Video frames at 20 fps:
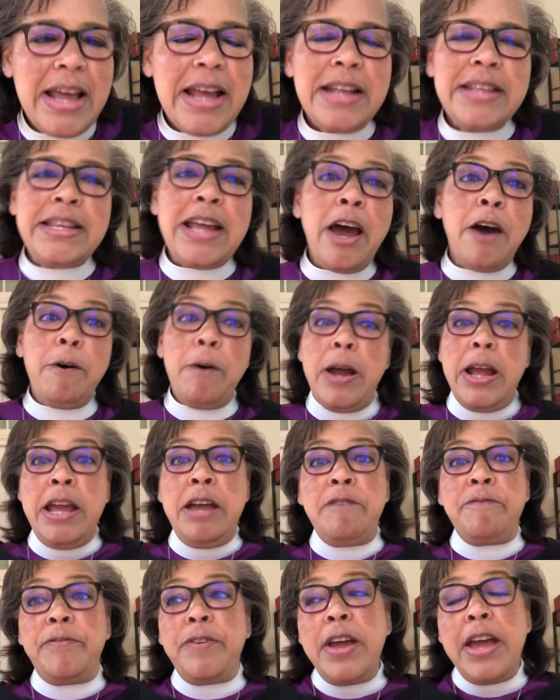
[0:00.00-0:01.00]
Now,
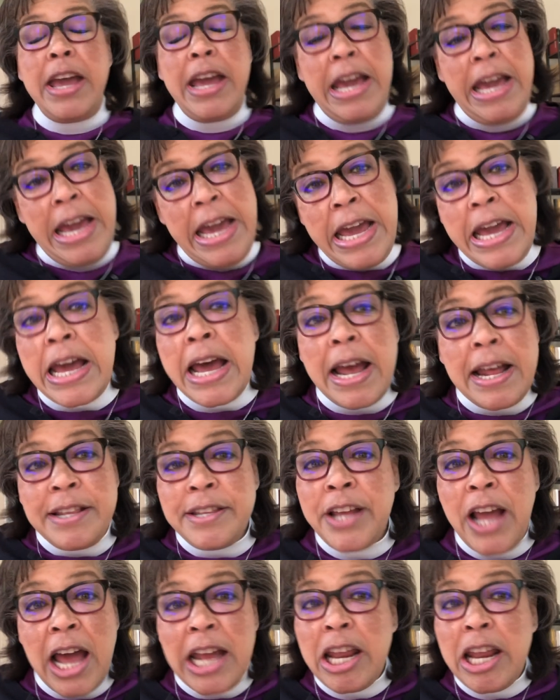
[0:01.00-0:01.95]
if he had not